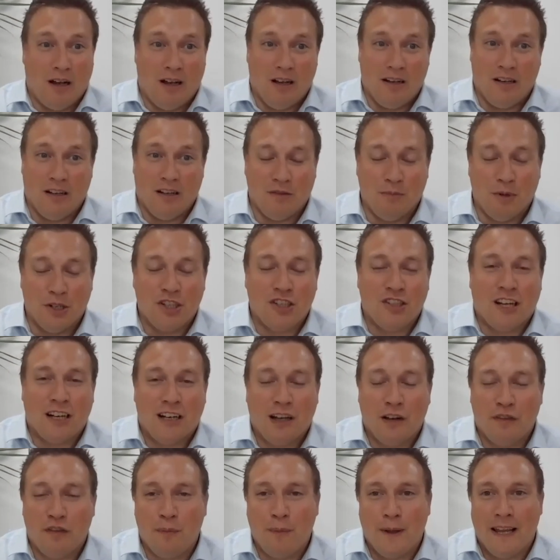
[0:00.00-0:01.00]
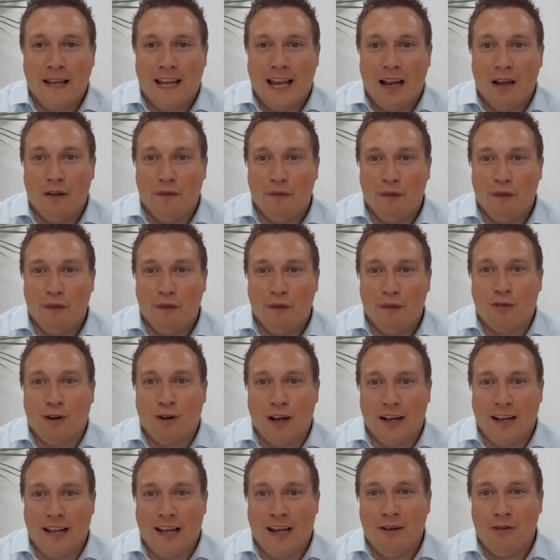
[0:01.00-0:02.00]
as much as I'd love to be in California
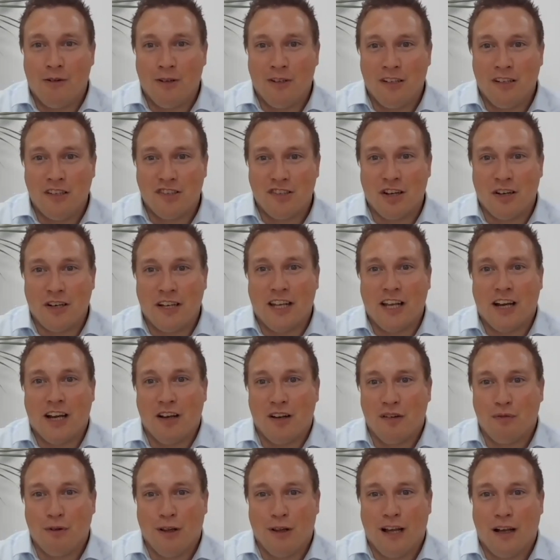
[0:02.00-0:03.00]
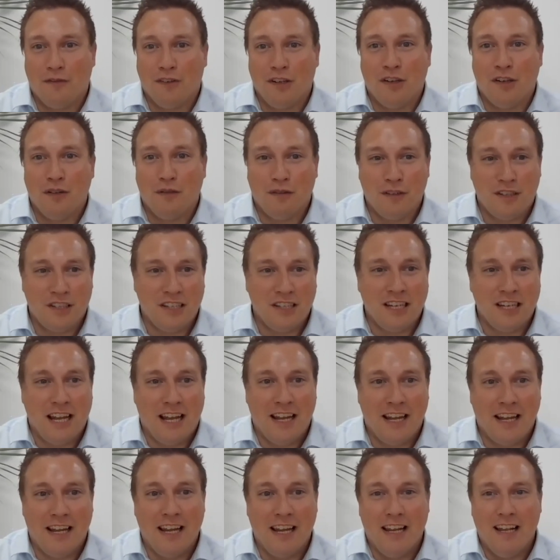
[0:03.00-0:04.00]
right now, and sunny Cardiff will have to do for
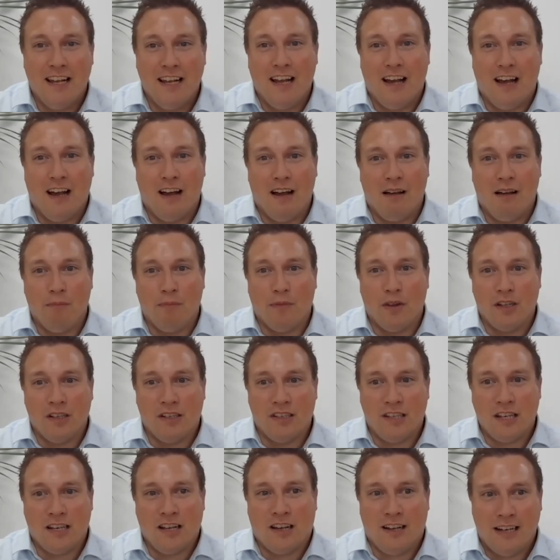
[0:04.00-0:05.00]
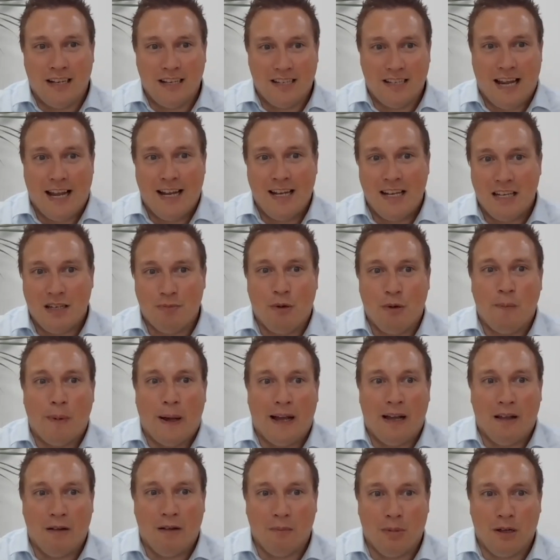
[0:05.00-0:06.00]
today, did I intend to be
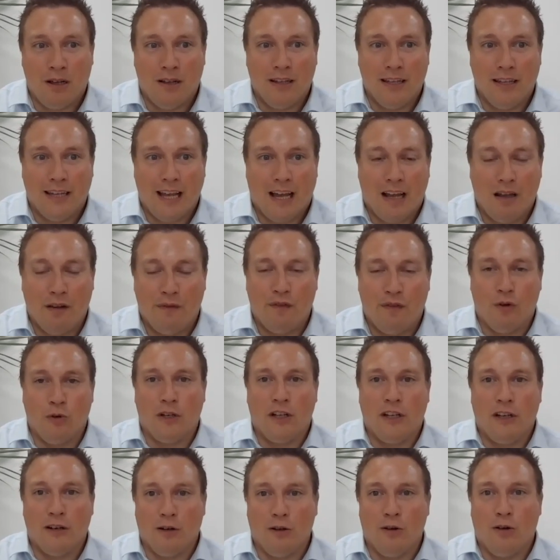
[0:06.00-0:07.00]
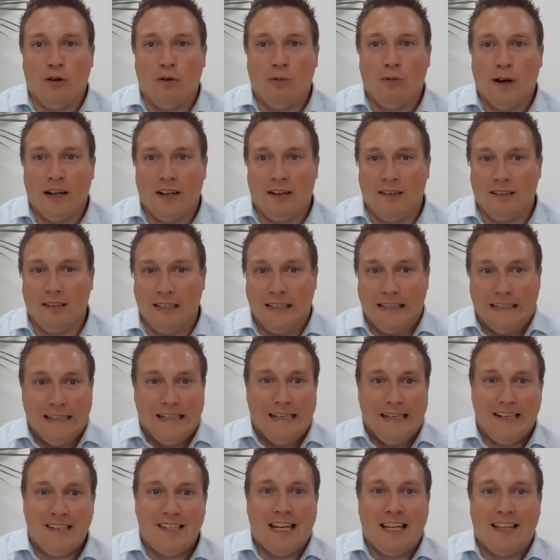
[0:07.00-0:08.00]
bound by Californian law when I
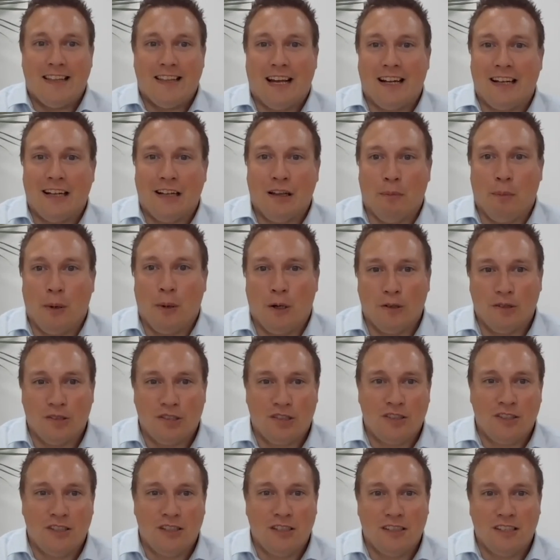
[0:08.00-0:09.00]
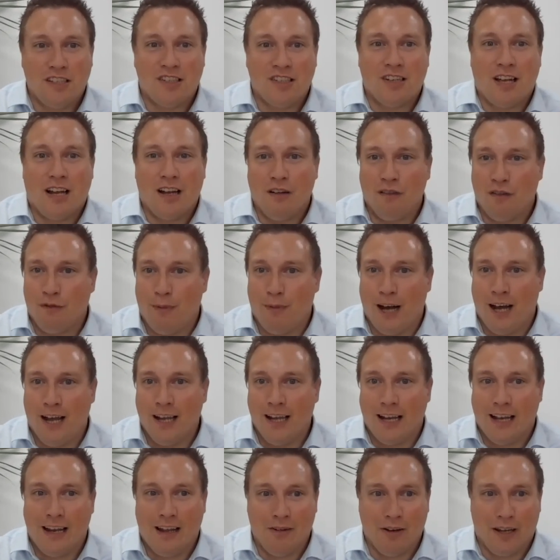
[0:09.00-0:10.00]
ticked that little box to sign up for
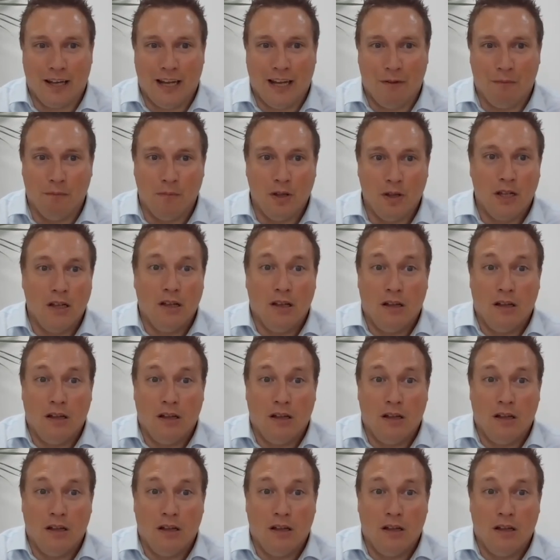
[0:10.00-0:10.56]
my iCloud account?